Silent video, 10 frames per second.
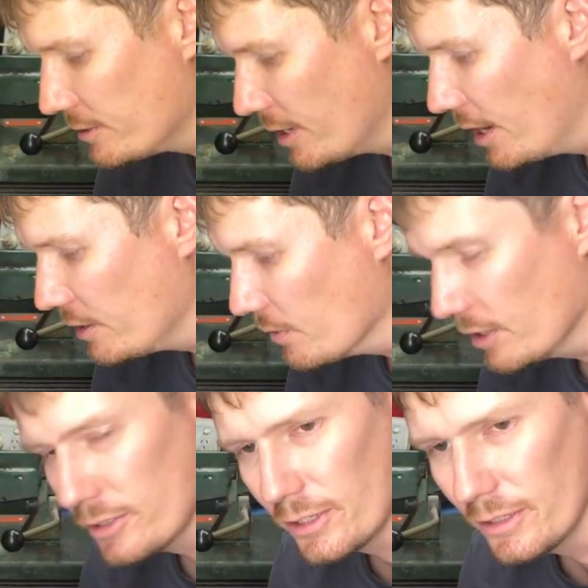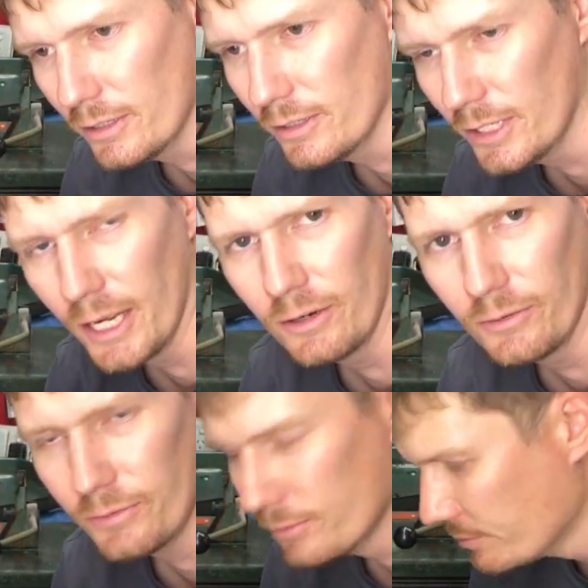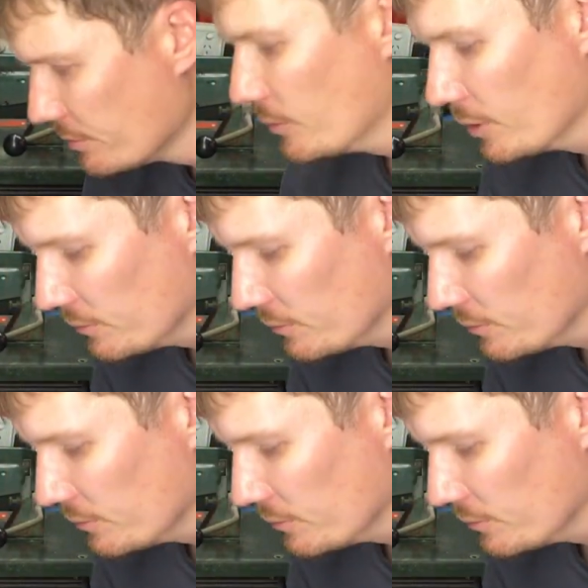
so you won't see the end of what